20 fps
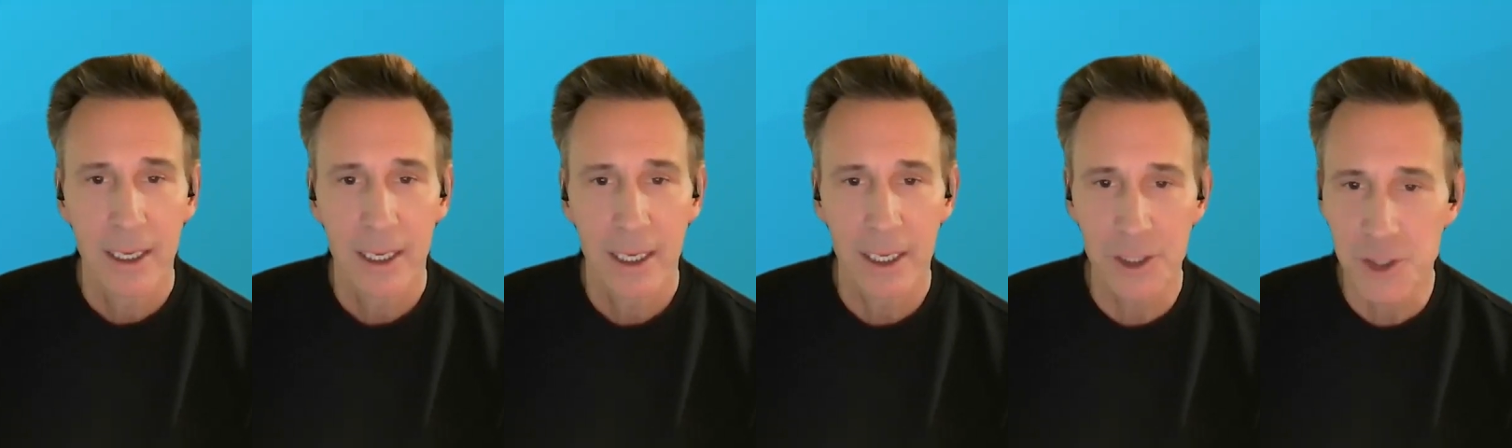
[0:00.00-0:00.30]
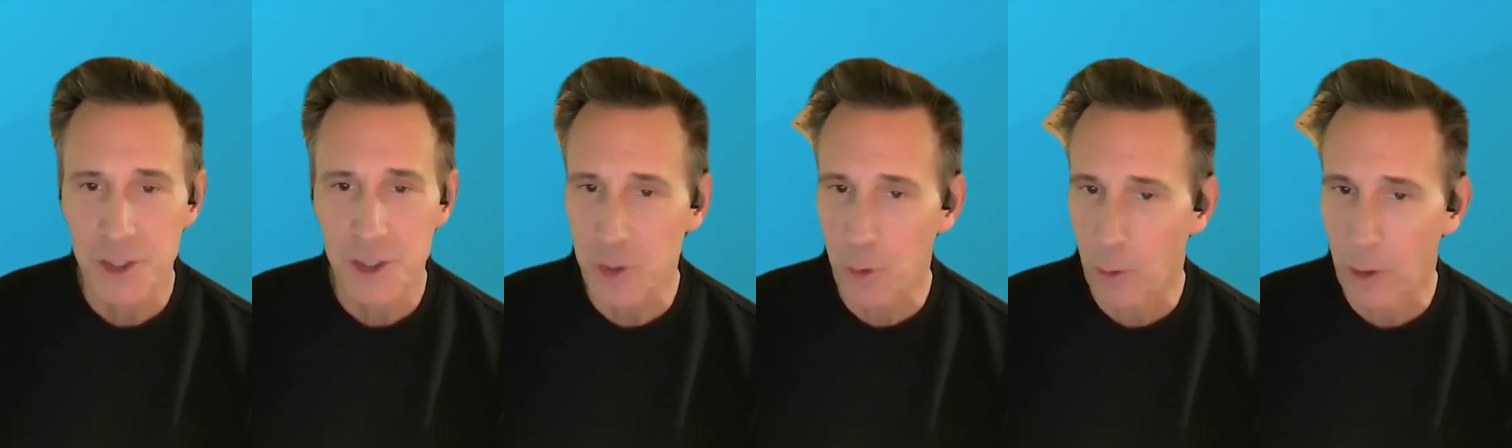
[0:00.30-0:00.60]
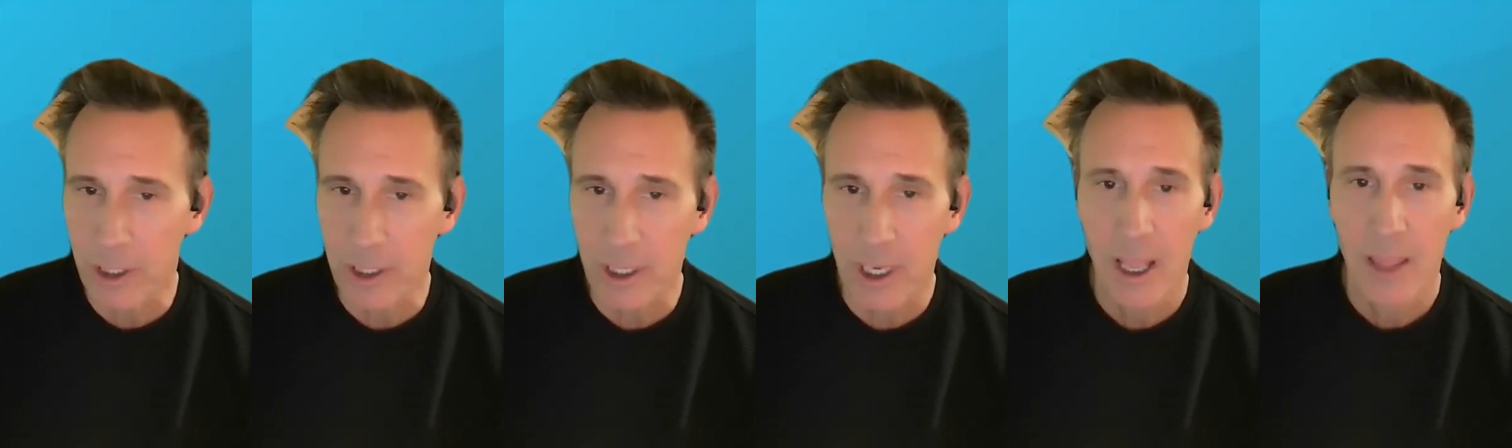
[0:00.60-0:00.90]
In
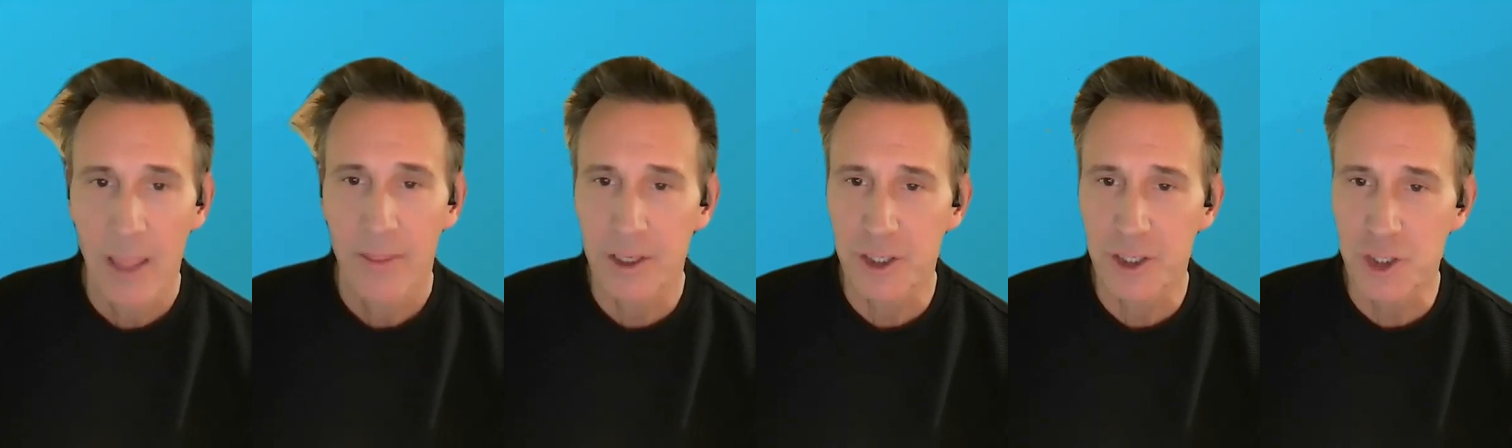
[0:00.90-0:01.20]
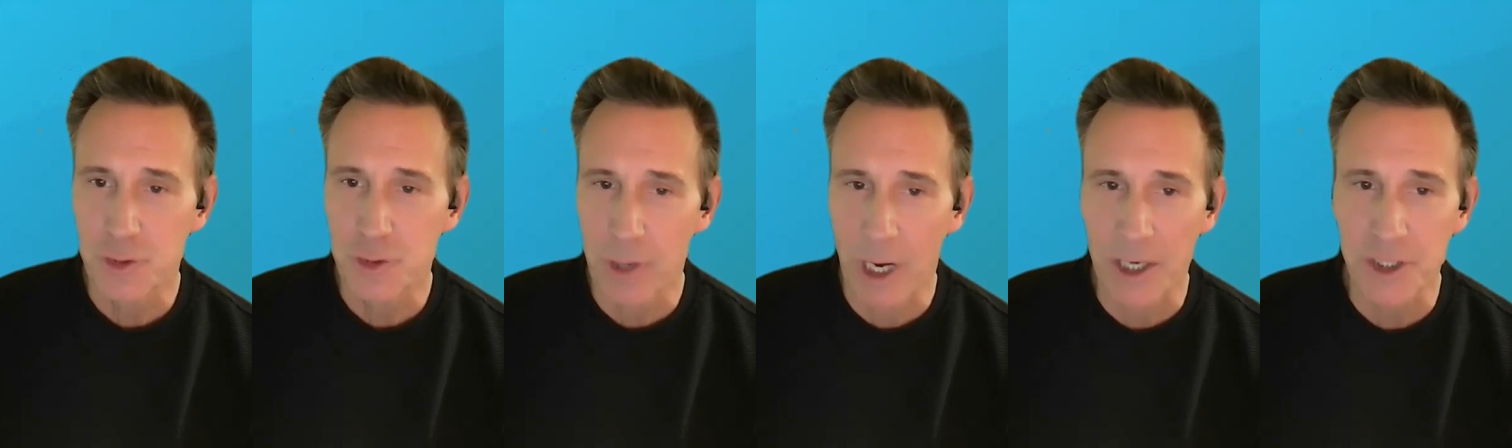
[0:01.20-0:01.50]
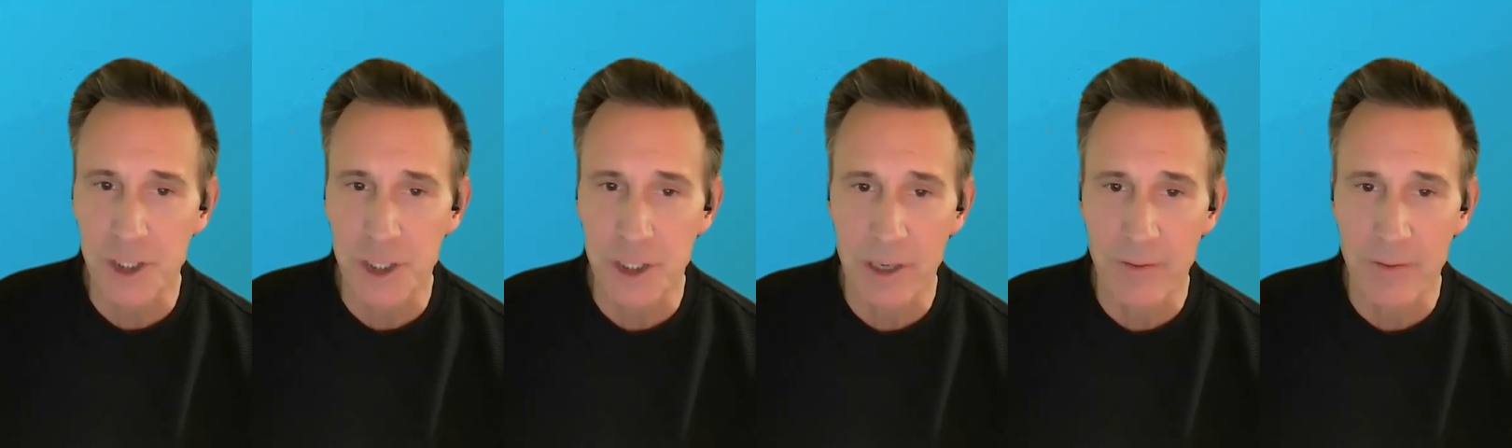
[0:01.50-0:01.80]
short, the
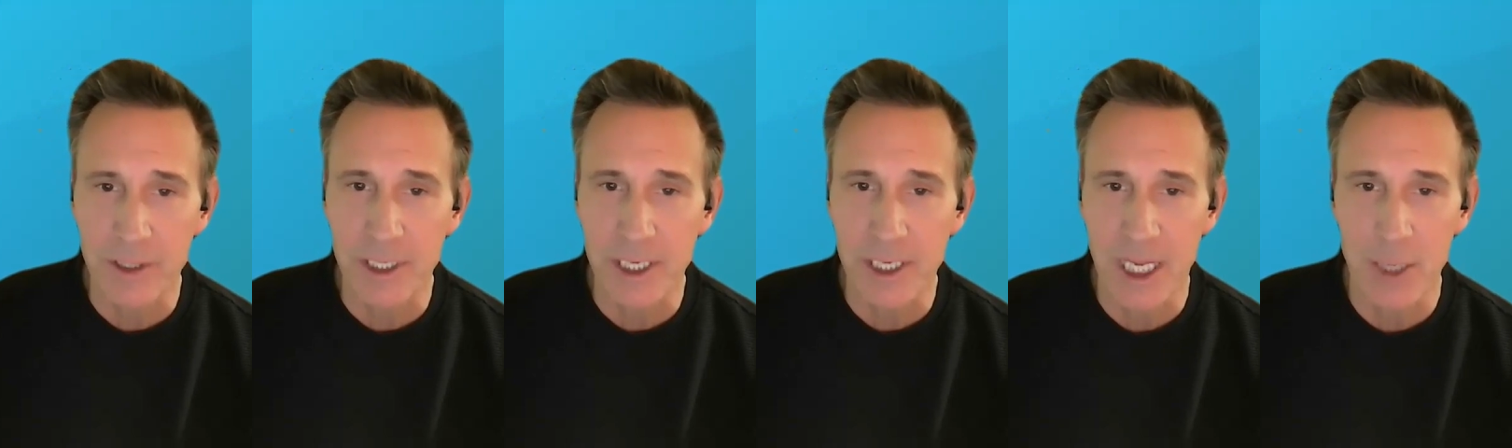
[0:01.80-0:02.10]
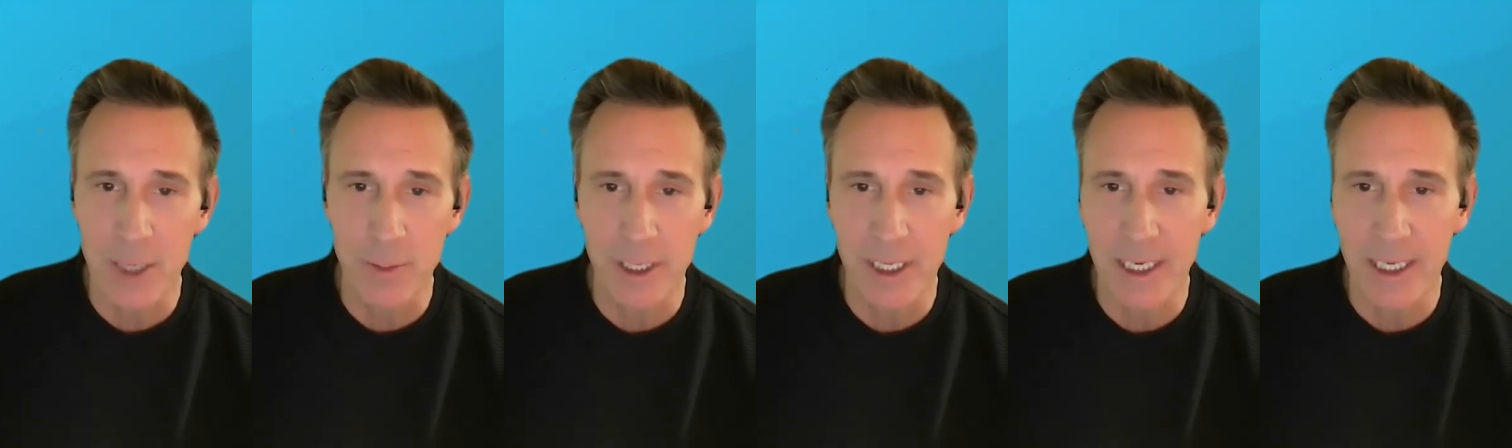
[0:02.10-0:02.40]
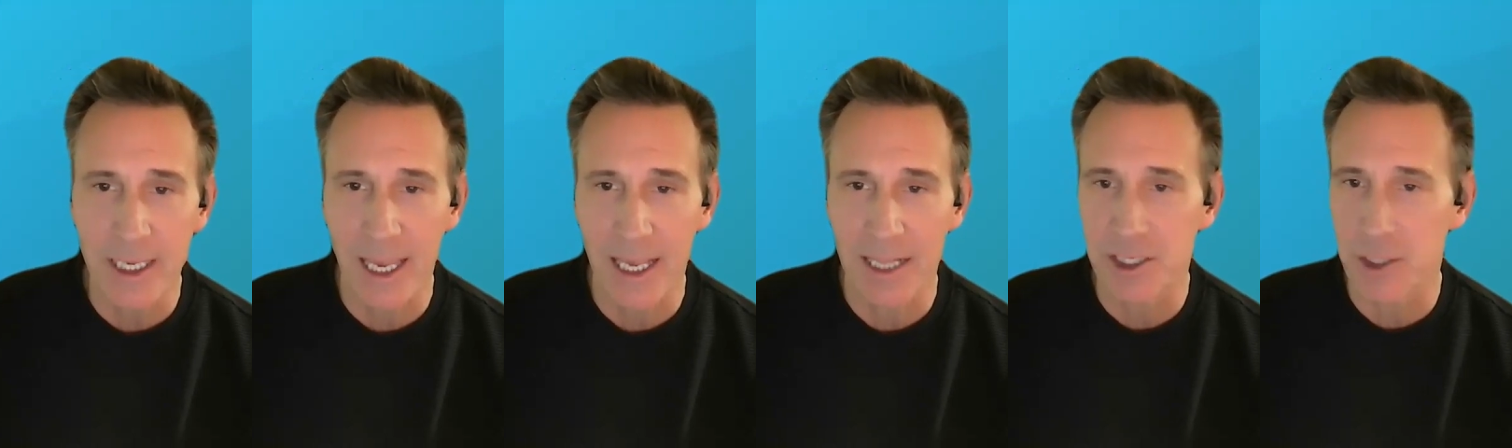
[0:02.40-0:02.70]
structure of a team
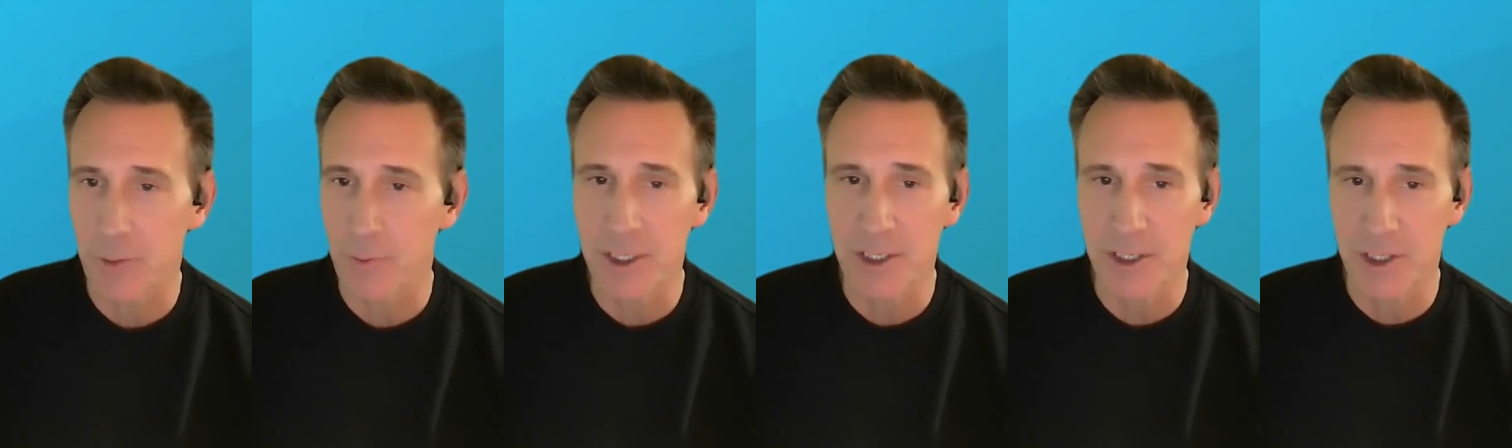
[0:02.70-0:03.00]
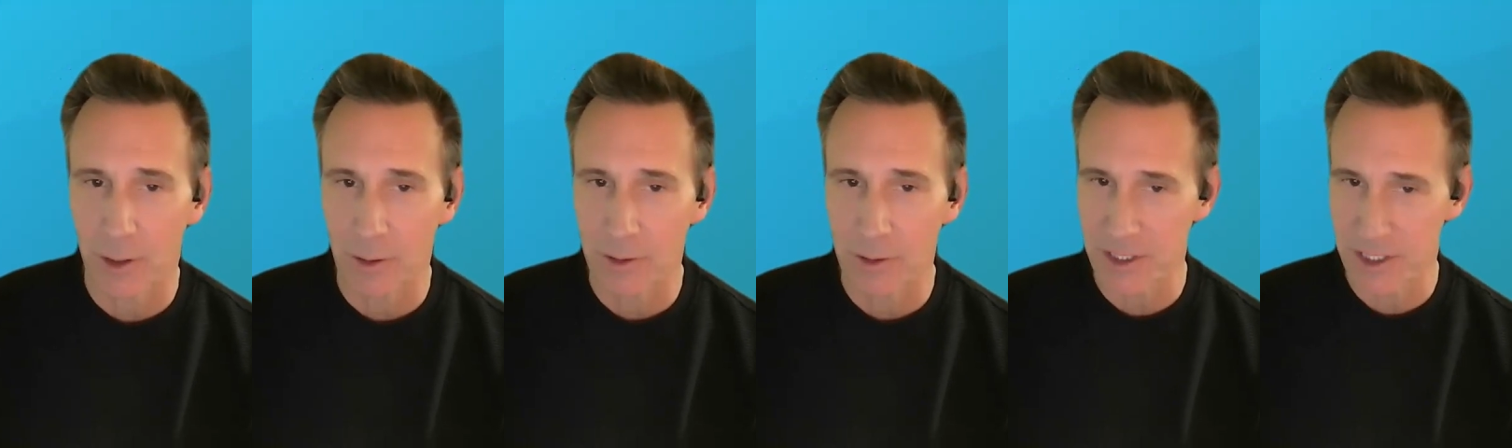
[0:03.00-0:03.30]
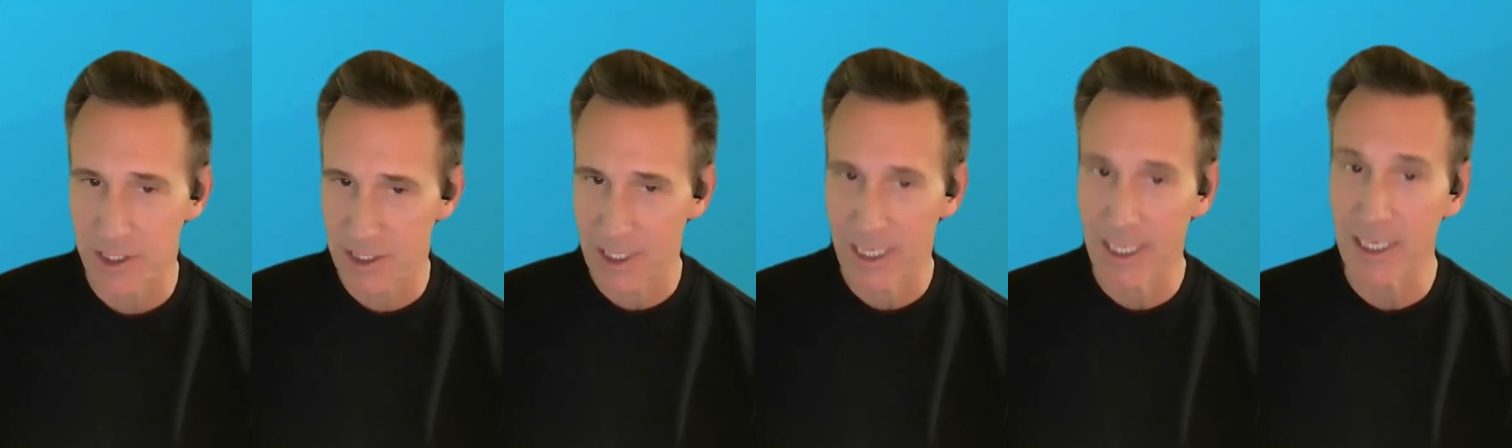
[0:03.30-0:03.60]
indicates the
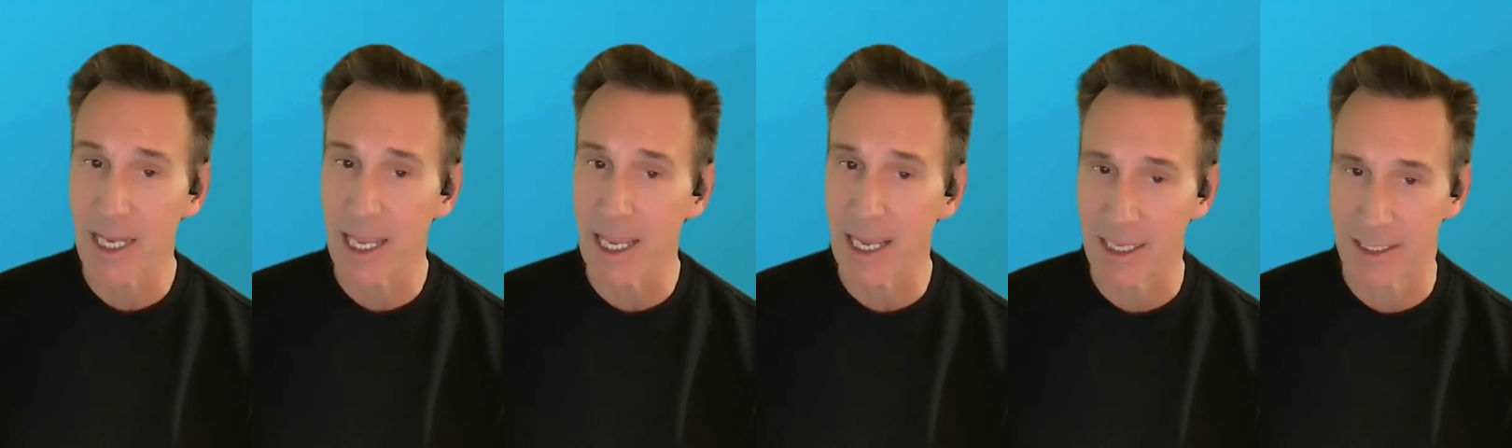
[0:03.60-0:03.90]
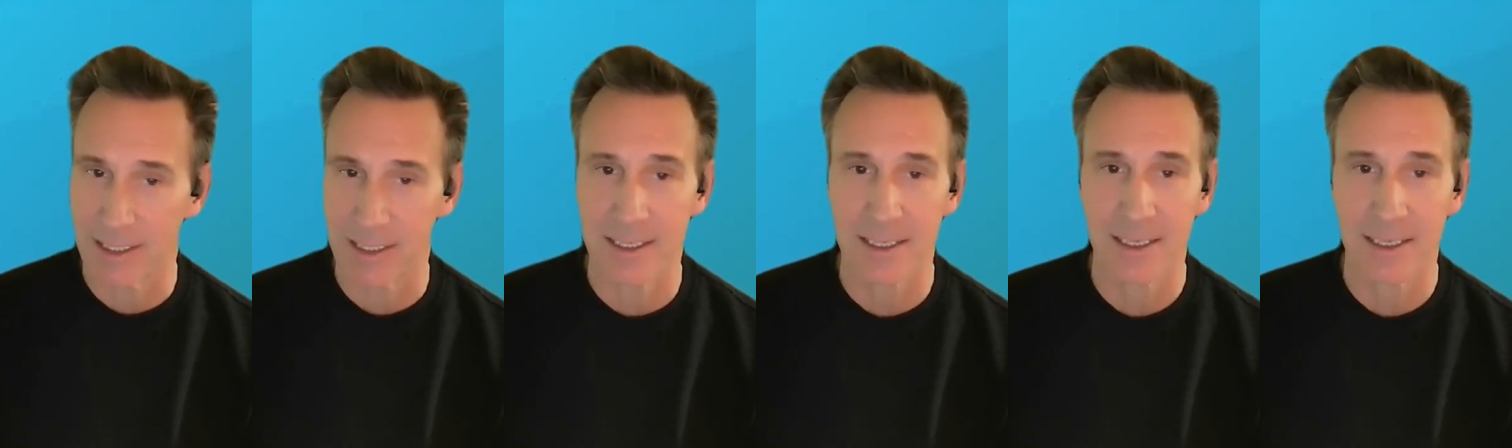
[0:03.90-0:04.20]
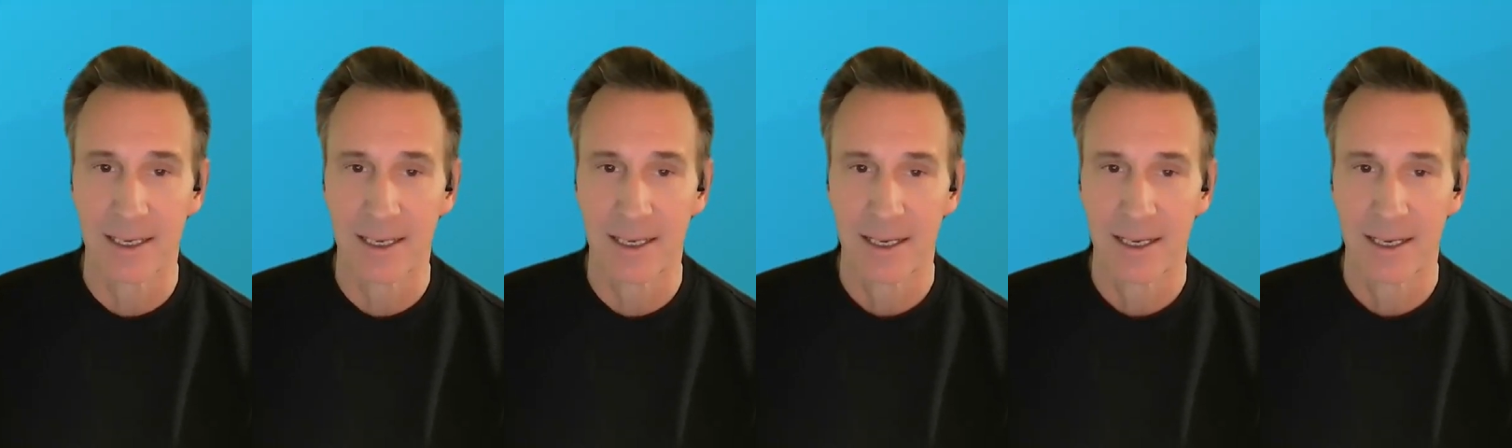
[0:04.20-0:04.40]
results it gets.